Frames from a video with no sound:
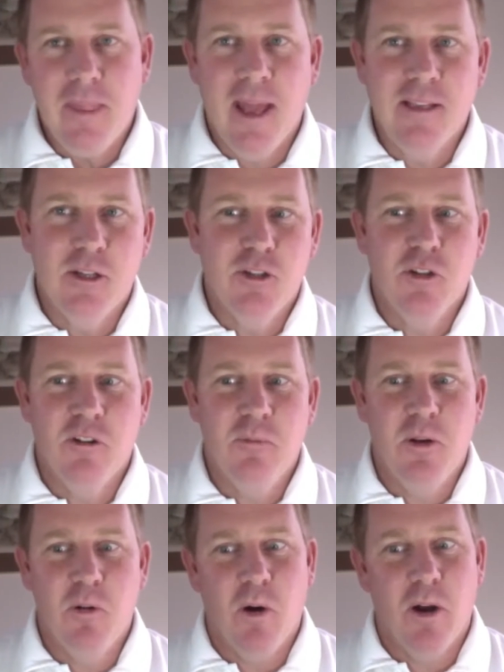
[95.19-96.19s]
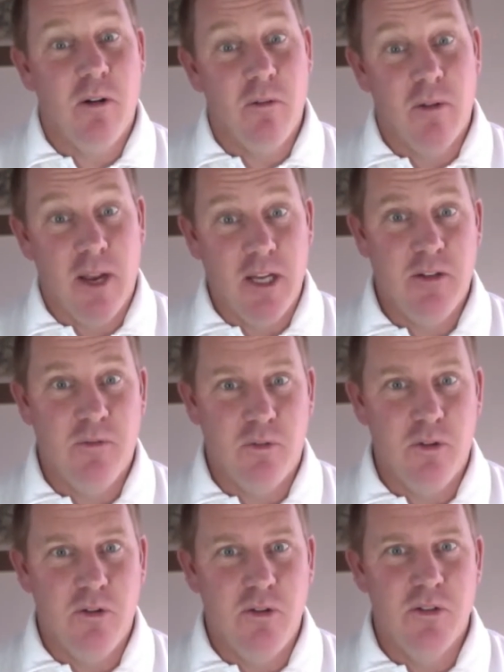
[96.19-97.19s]
Has it sort of been quite a revelation for
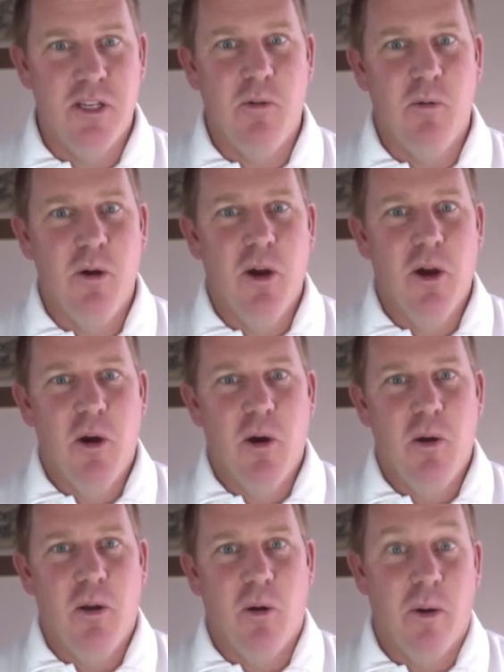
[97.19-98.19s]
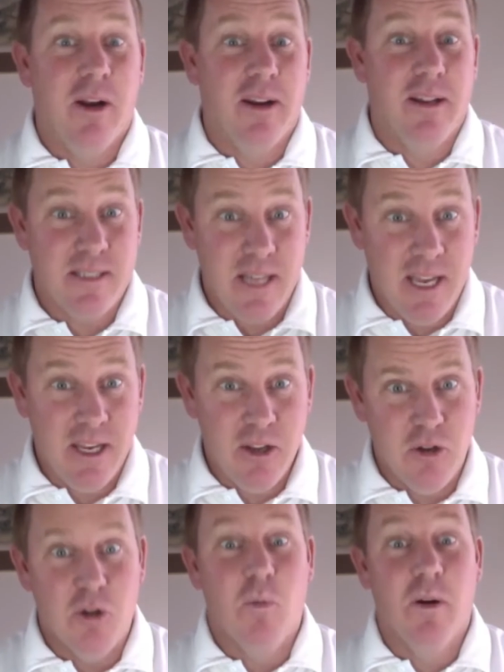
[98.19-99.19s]
you to see, where cricket's taken
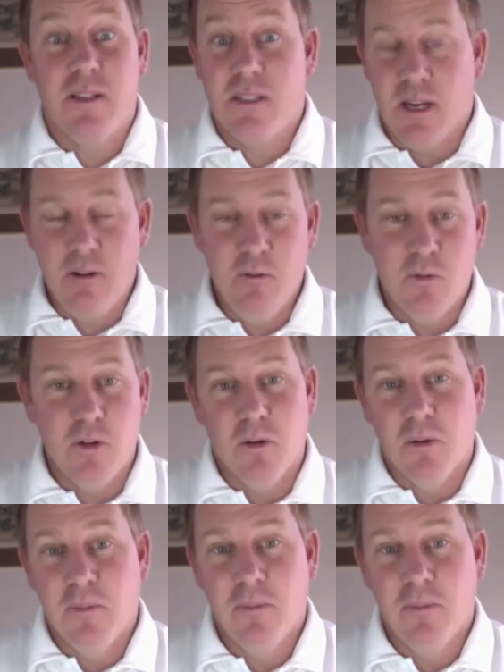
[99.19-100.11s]
you and what it's done for you?